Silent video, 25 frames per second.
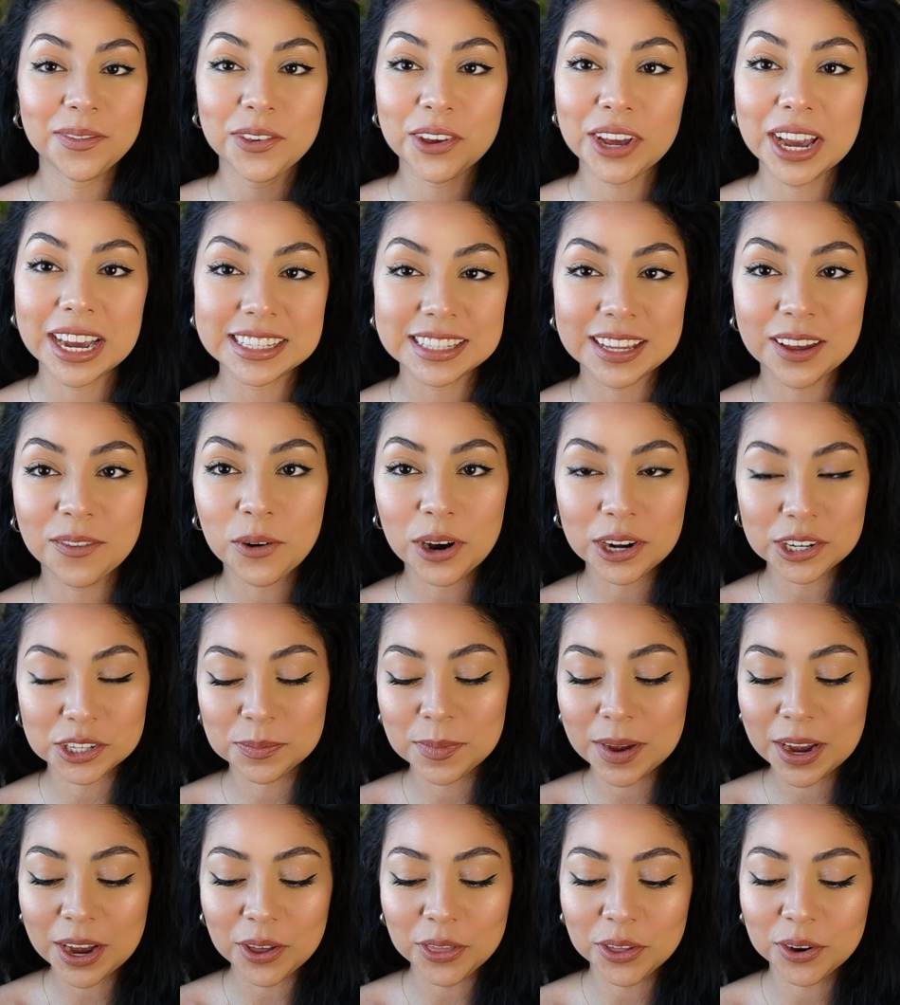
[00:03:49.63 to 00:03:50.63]
you guys have
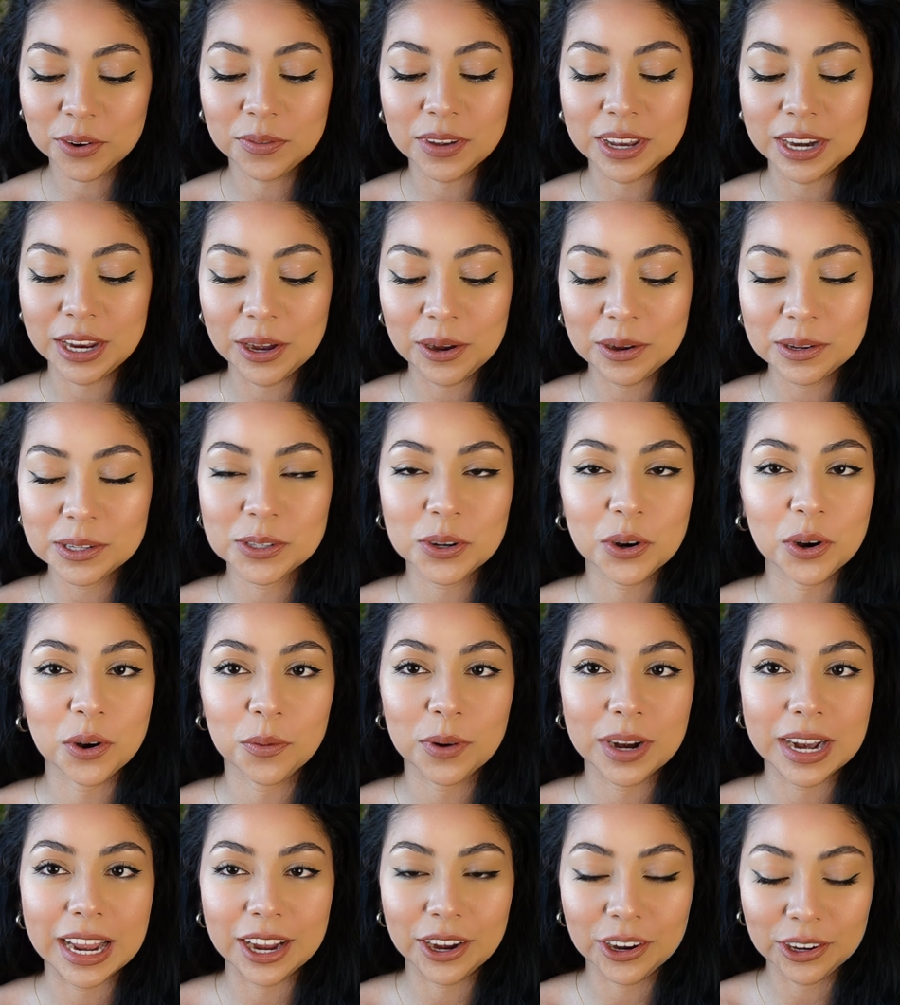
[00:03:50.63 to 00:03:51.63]
watched my other videos or
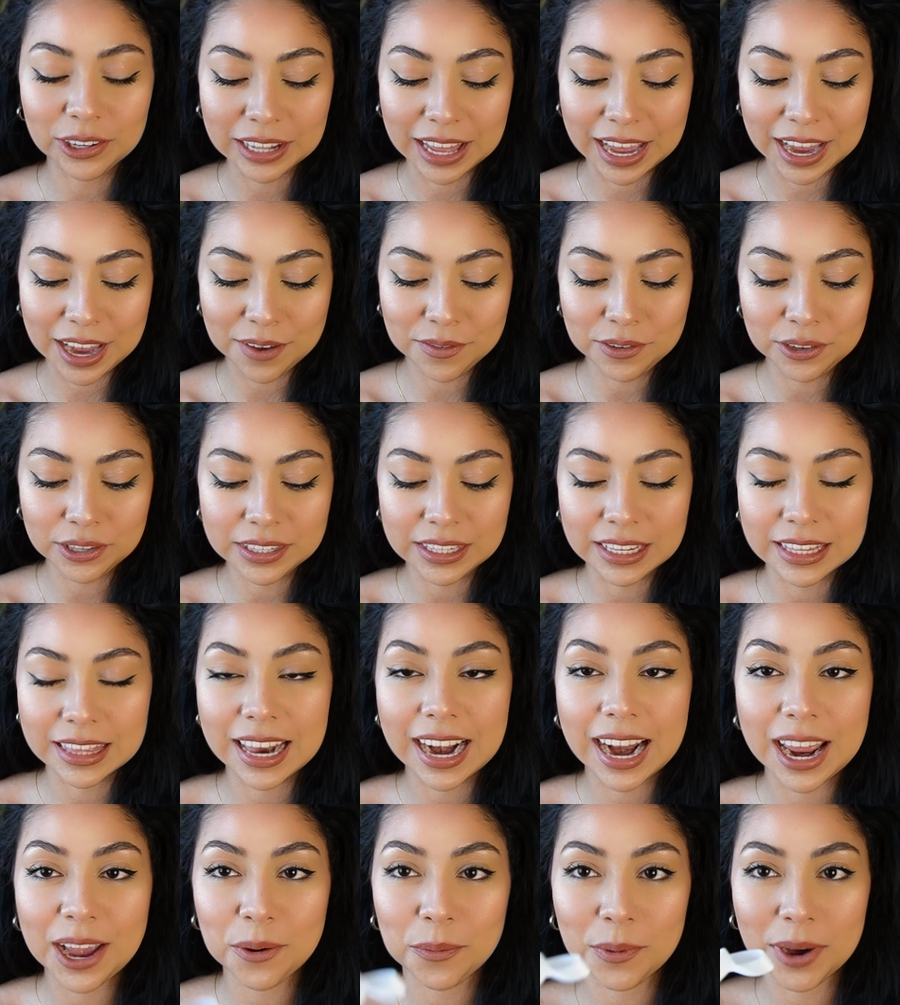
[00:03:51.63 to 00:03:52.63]
when I go live, you see
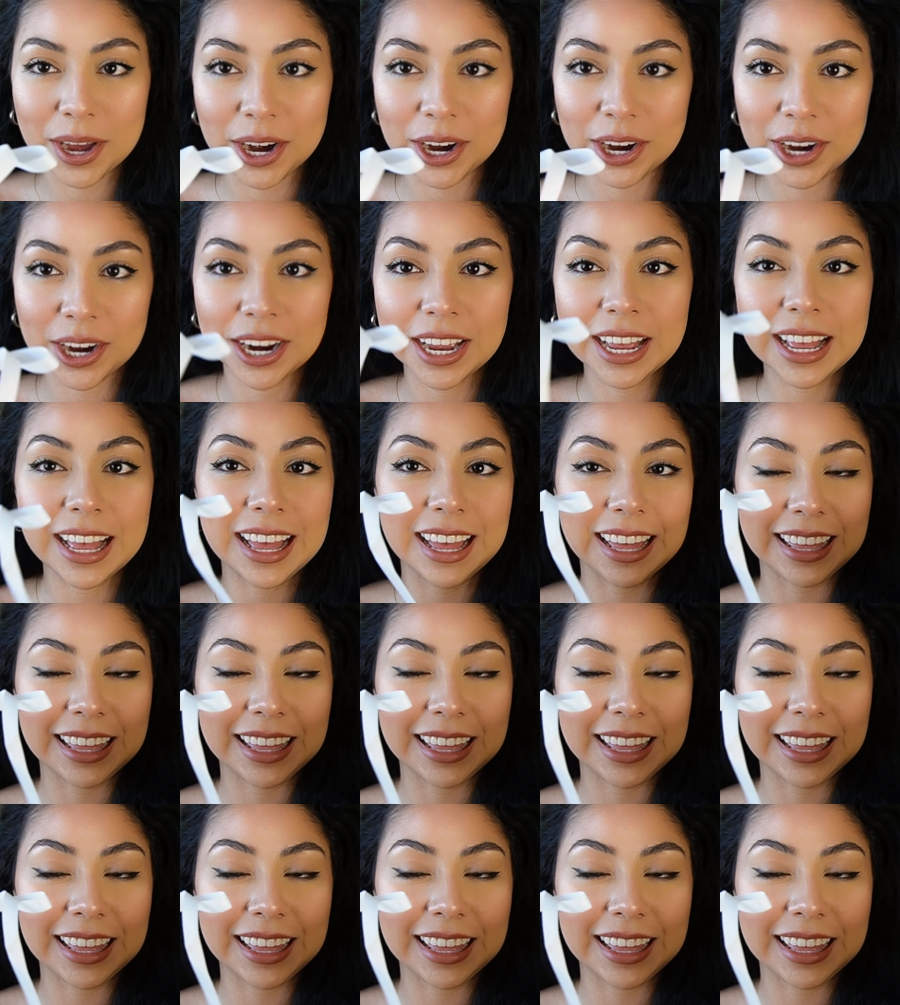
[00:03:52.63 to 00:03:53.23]
that I wear